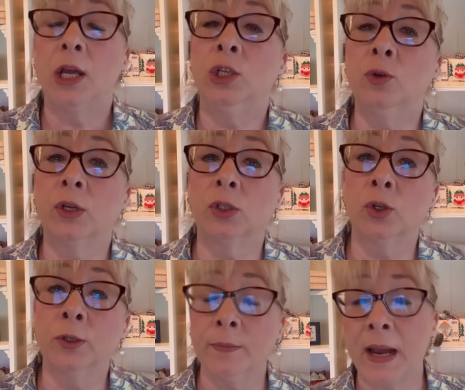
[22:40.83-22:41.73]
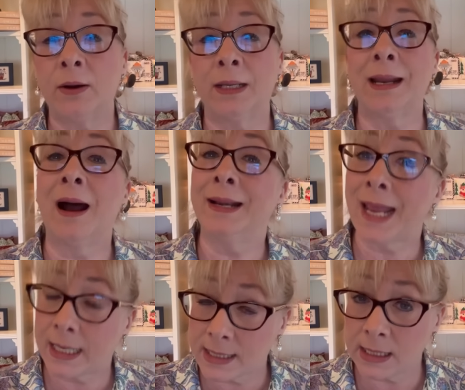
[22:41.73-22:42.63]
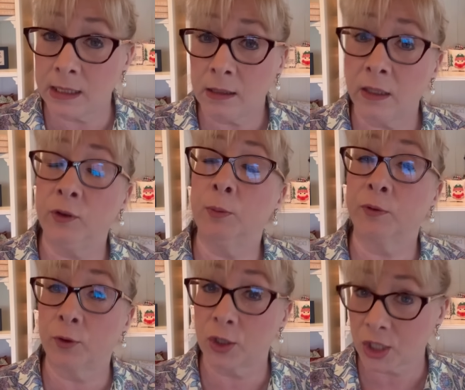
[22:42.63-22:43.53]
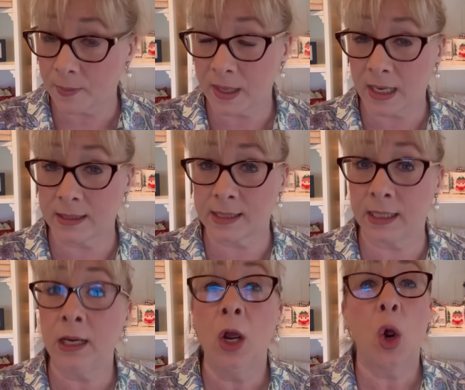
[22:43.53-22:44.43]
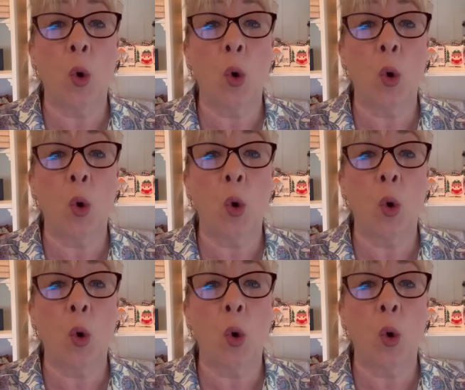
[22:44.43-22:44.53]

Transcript: You can learn about it on Etsy, if you prefer to shop on Etsy,